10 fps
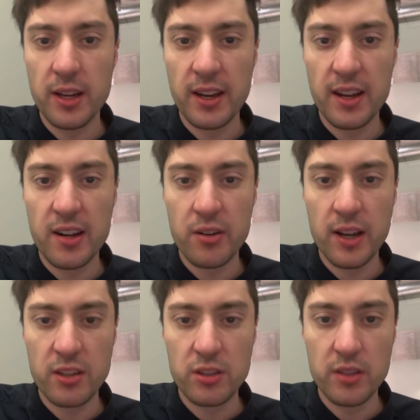I don't
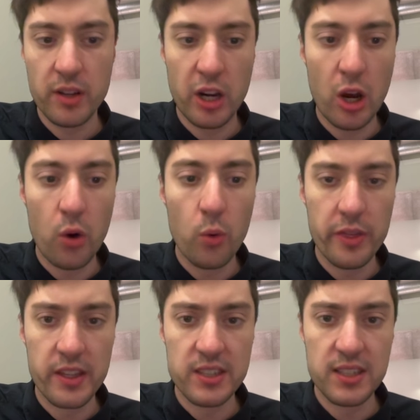actually even know
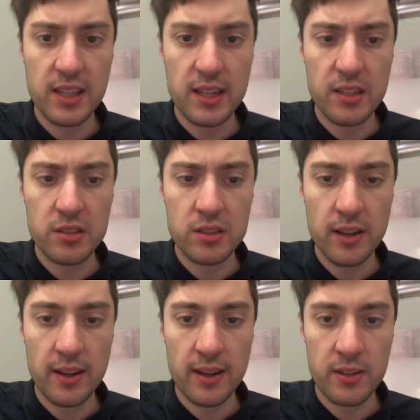what this is.
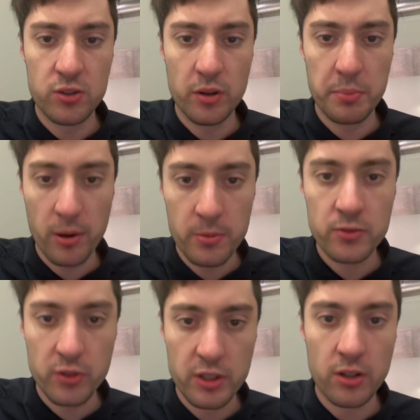And so I
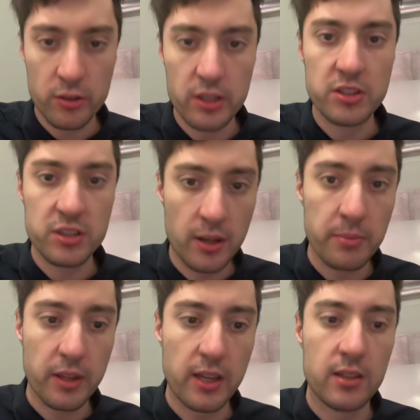purposefully called it
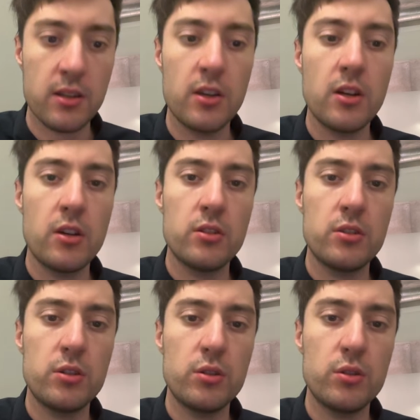something
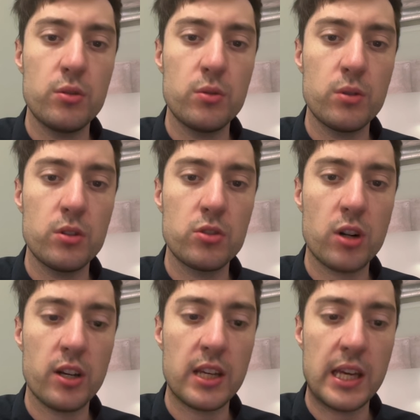to
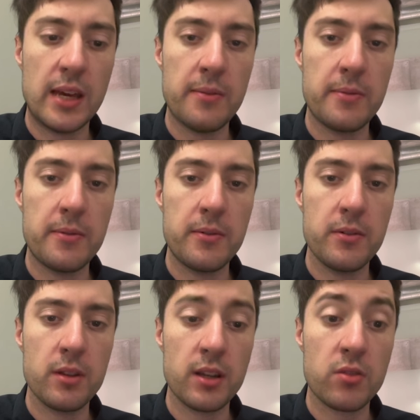try to get,
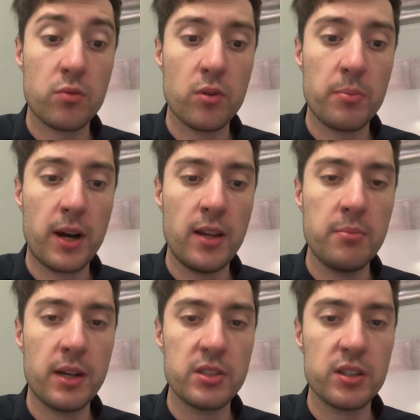like,
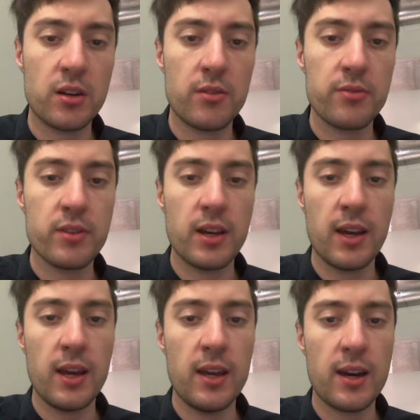remind myself that,
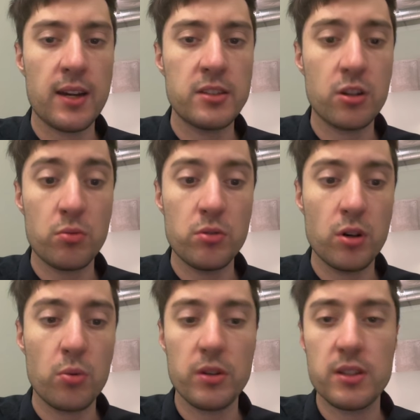hey, I don't
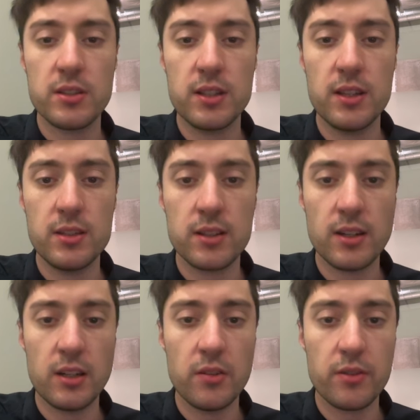know what this is. I
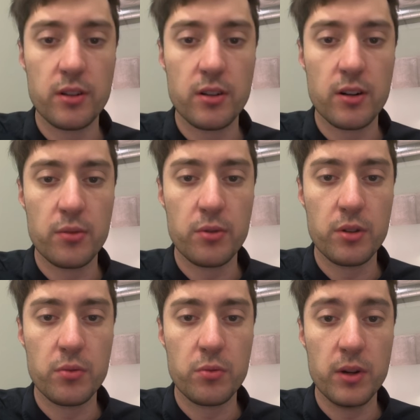need to figure out,
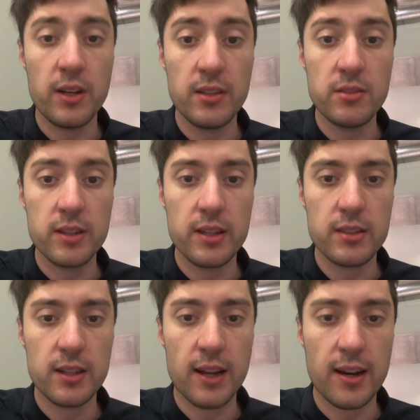like, what is
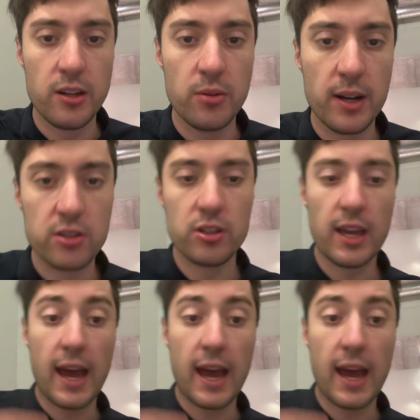this and how do you actually